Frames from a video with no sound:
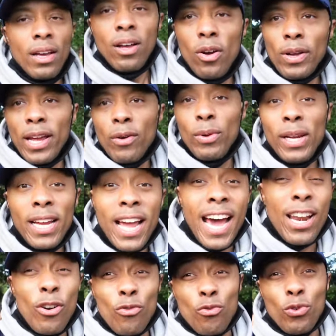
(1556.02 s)
Okay, we
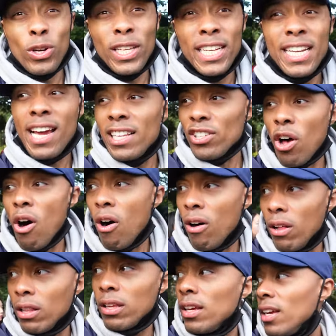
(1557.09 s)
got a really nice
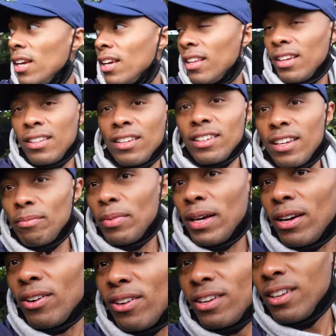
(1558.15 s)
haul. Like, look at
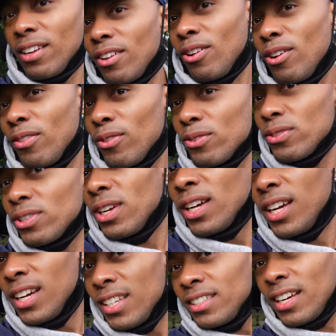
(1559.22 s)
Bao, all those
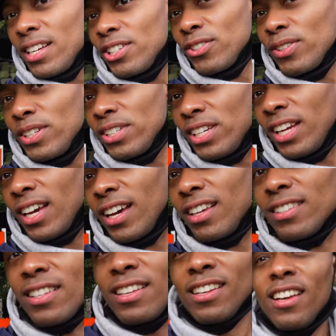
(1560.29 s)
tangerines she
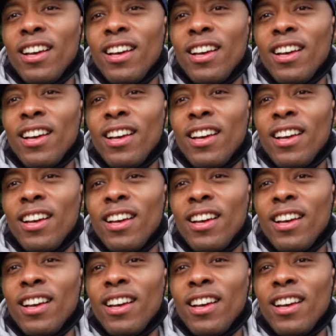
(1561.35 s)
has.